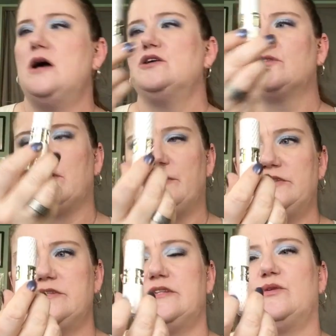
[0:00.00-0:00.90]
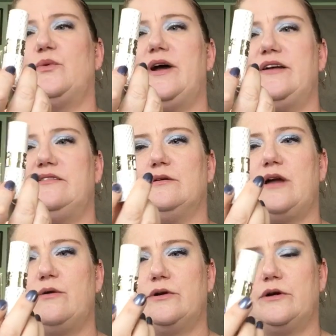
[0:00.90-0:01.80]
So I bought this at the YSL
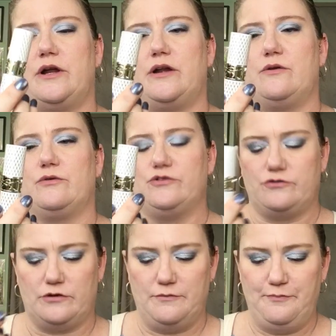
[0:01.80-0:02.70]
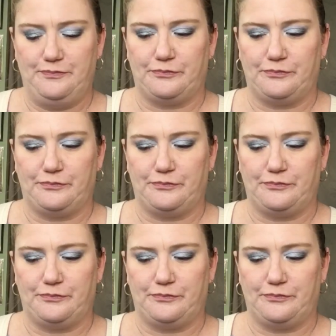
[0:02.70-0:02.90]
counter in Nordstrom.